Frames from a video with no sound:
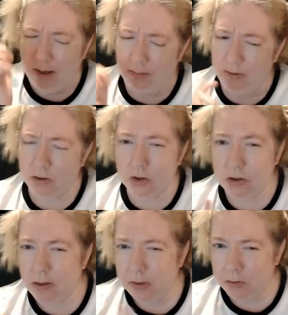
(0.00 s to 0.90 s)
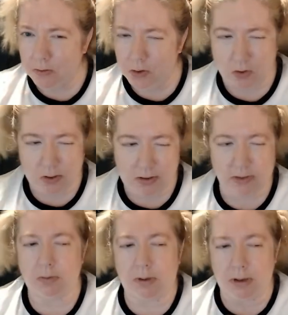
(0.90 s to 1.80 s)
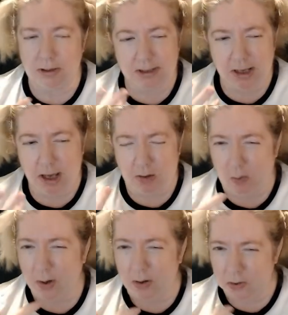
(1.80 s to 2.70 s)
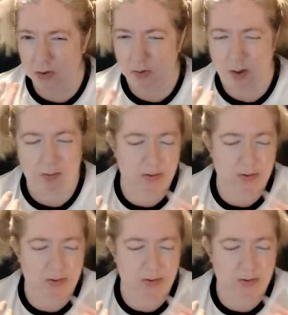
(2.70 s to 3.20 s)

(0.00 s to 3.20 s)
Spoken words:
I'm not sure I'm going to enjoy this one. I'll see how it wears throughout the